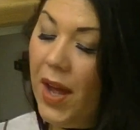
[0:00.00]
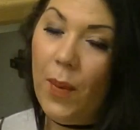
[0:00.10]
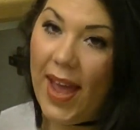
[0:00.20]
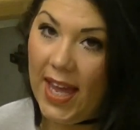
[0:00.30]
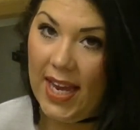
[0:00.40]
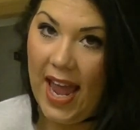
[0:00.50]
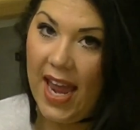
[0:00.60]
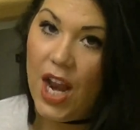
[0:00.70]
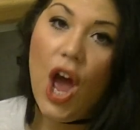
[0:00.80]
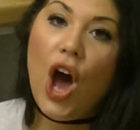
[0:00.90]

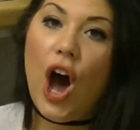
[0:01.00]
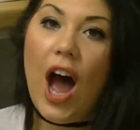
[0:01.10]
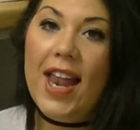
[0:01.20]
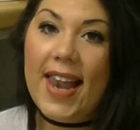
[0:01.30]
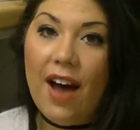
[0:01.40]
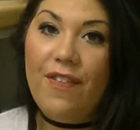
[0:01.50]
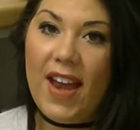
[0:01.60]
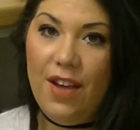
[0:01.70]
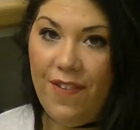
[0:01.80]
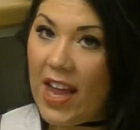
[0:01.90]
Awakening. I love
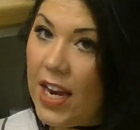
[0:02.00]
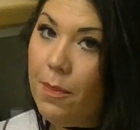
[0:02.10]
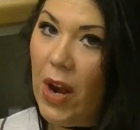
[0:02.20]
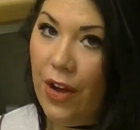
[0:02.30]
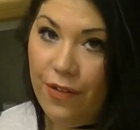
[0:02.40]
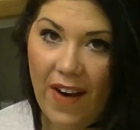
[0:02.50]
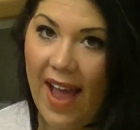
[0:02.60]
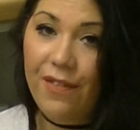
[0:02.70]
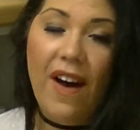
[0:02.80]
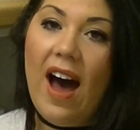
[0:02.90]
anything in a blue
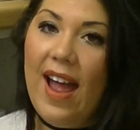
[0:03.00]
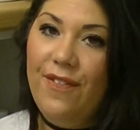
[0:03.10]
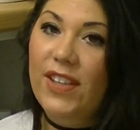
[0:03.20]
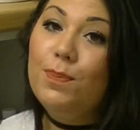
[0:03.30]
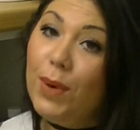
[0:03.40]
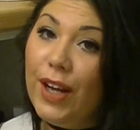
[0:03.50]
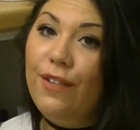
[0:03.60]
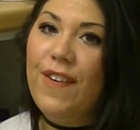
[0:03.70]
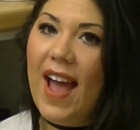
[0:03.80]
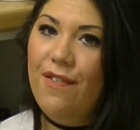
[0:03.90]
flavour. If it's blue
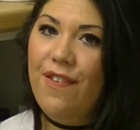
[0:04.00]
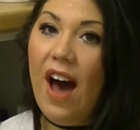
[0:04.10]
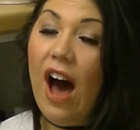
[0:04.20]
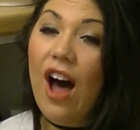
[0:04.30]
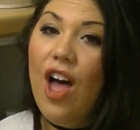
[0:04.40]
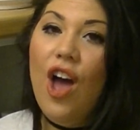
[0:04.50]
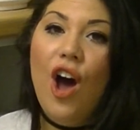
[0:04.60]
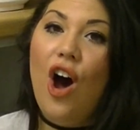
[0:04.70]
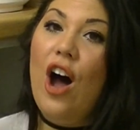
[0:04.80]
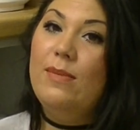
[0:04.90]
flavour,
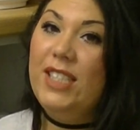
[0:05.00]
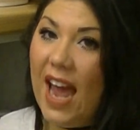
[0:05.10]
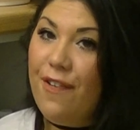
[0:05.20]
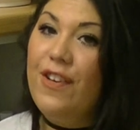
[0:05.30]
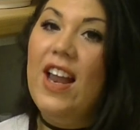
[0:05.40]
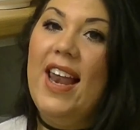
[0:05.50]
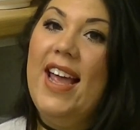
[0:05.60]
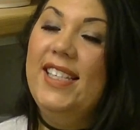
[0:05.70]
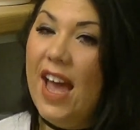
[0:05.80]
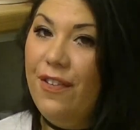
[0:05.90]
I'm
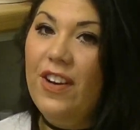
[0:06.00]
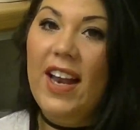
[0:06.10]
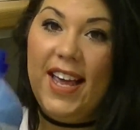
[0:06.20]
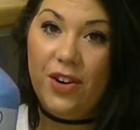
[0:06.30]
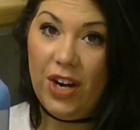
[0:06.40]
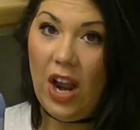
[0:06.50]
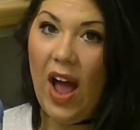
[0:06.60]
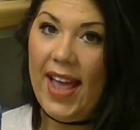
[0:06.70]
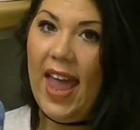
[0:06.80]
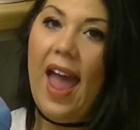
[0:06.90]
definitely gonna
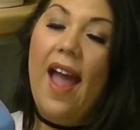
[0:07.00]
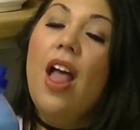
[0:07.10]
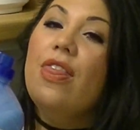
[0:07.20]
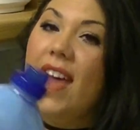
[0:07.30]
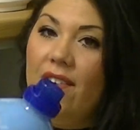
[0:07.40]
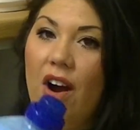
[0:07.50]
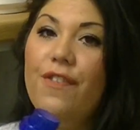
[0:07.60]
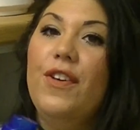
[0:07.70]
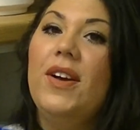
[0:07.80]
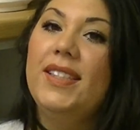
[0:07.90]
like it. There are
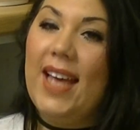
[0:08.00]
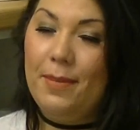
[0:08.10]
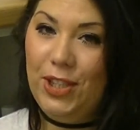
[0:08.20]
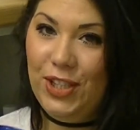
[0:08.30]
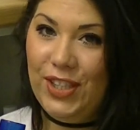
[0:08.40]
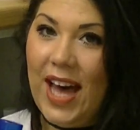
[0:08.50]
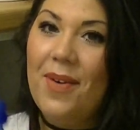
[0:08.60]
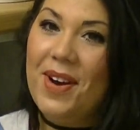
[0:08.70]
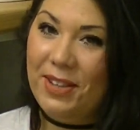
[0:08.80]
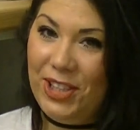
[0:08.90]
a few exceptions though,
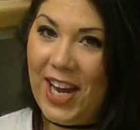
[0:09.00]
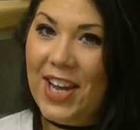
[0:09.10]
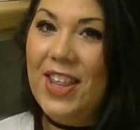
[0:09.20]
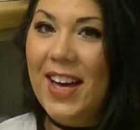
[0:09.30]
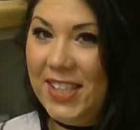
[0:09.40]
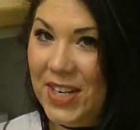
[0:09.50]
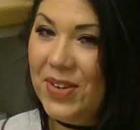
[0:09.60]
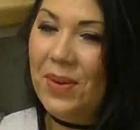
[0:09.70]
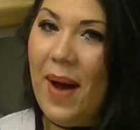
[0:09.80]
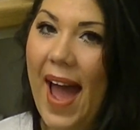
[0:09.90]
and I'll show you those
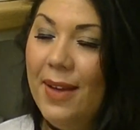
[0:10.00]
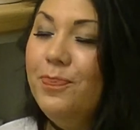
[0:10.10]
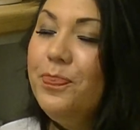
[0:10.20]
along the way.